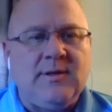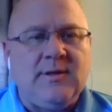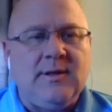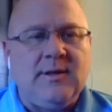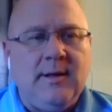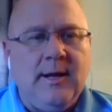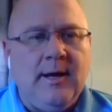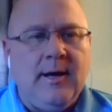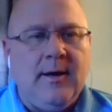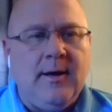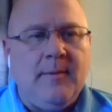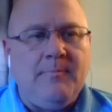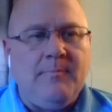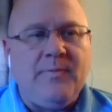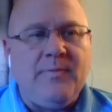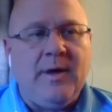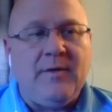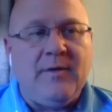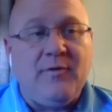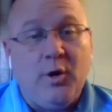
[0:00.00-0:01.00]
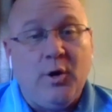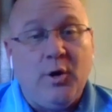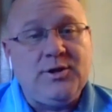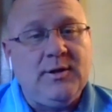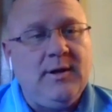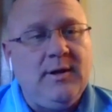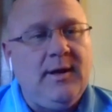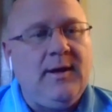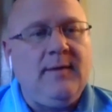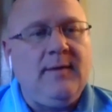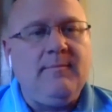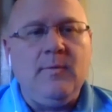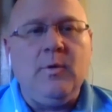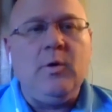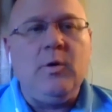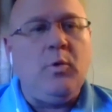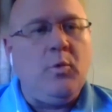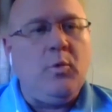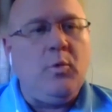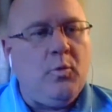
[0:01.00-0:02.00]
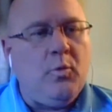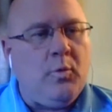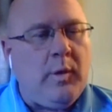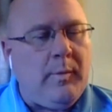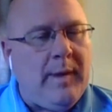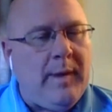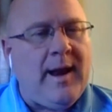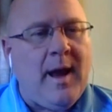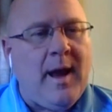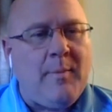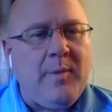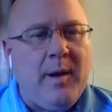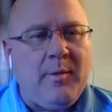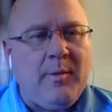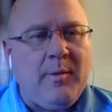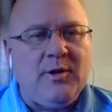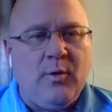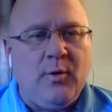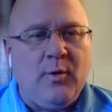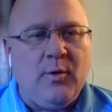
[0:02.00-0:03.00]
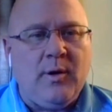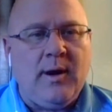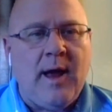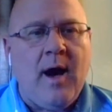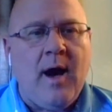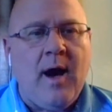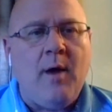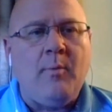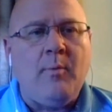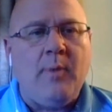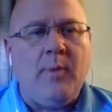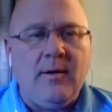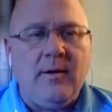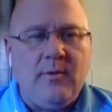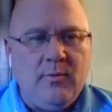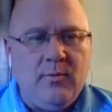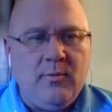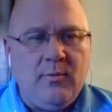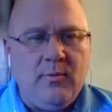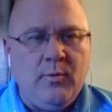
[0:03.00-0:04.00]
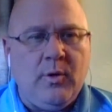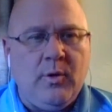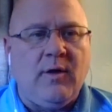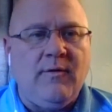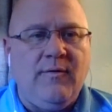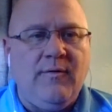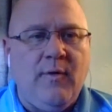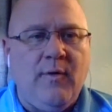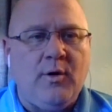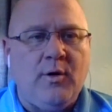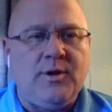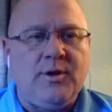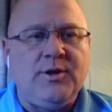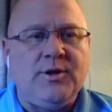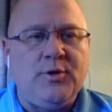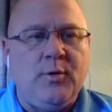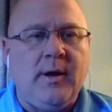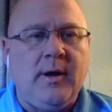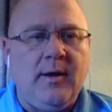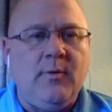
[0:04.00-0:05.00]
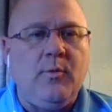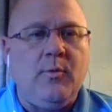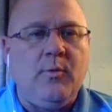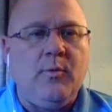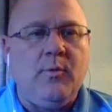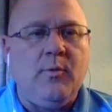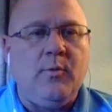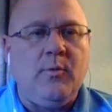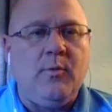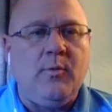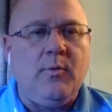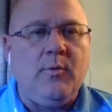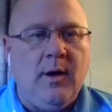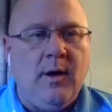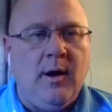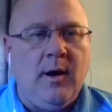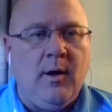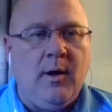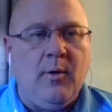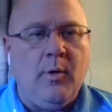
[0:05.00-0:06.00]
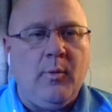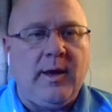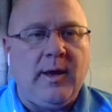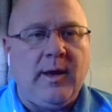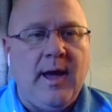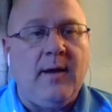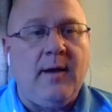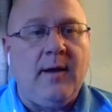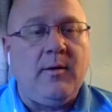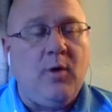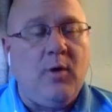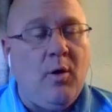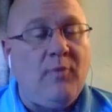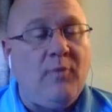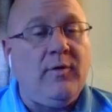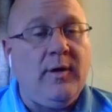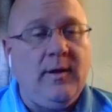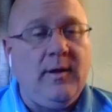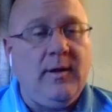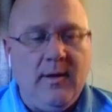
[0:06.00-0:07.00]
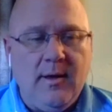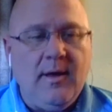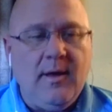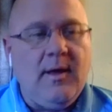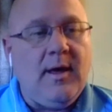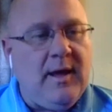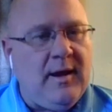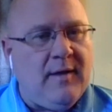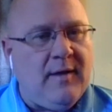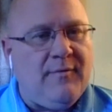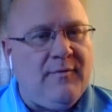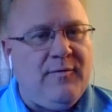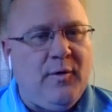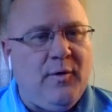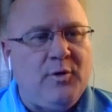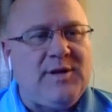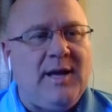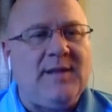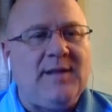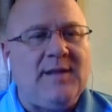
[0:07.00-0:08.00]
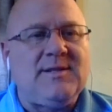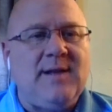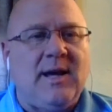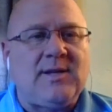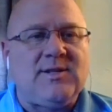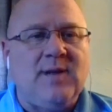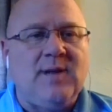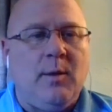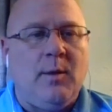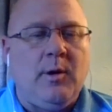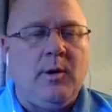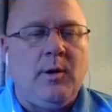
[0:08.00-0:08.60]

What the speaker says: And unfortunately, we may not be able to do it now, but we're looking forward to doing it when we can, hopefully in a full sense next summer.